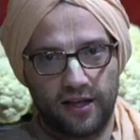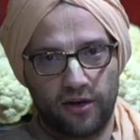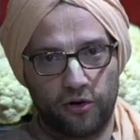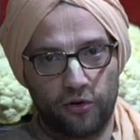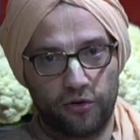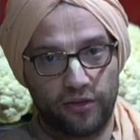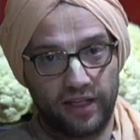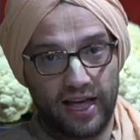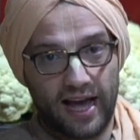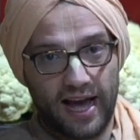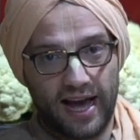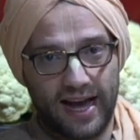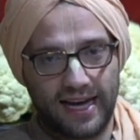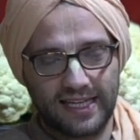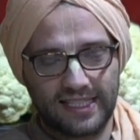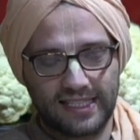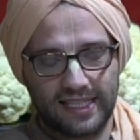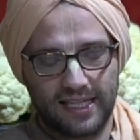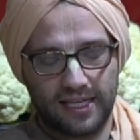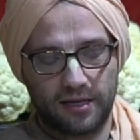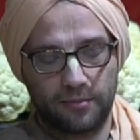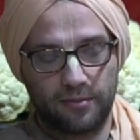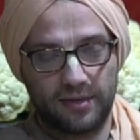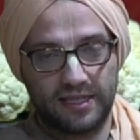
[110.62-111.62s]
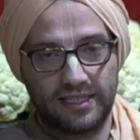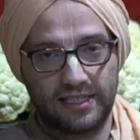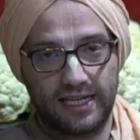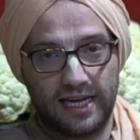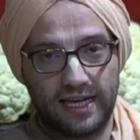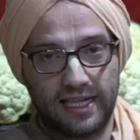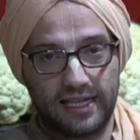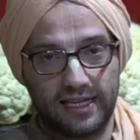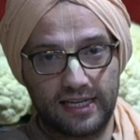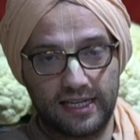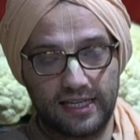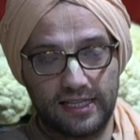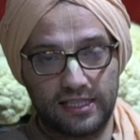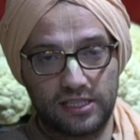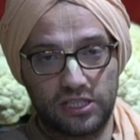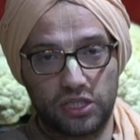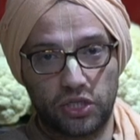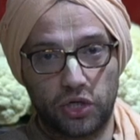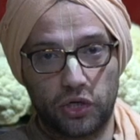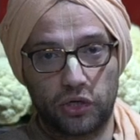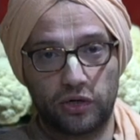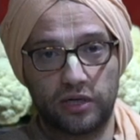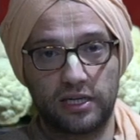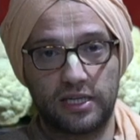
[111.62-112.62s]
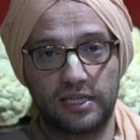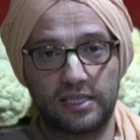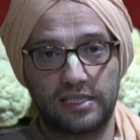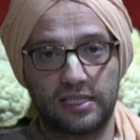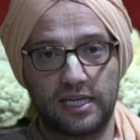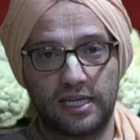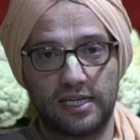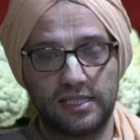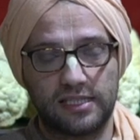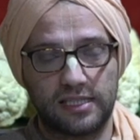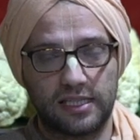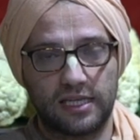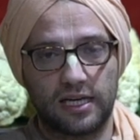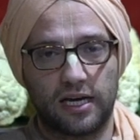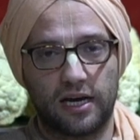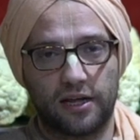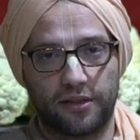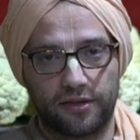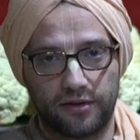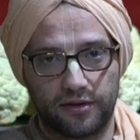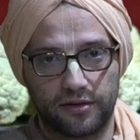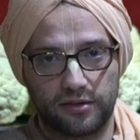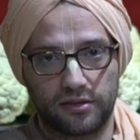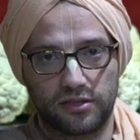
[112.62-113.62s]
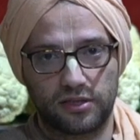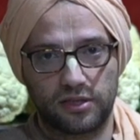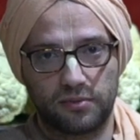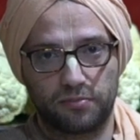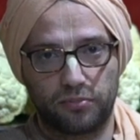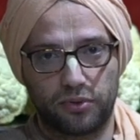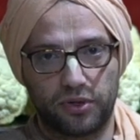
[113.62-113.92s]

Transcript: or the ass-like mentality is criticizing others,